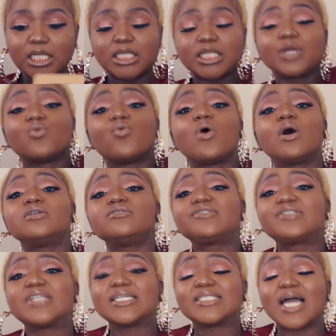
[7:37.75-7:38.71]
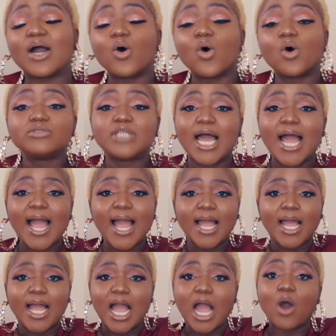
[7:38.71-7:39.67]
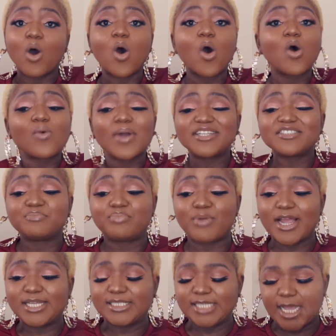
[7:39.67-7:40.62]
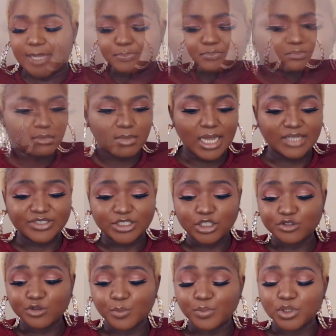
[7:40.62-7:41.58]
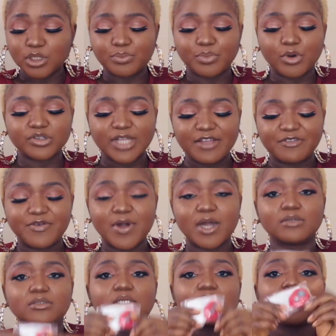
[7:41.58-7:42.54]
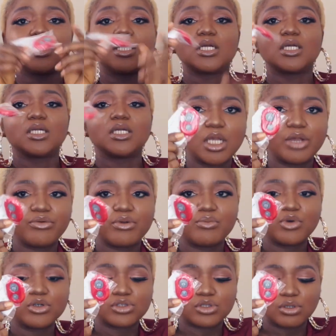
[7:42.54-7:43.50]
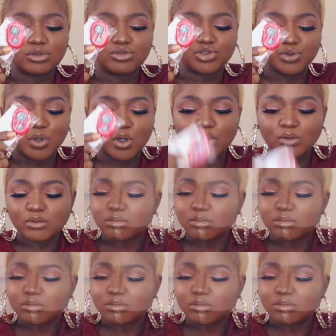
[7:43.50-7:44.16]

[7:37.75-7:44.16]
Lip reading: the ones that are older are always brighter. As I just opened the box, I found a remote control,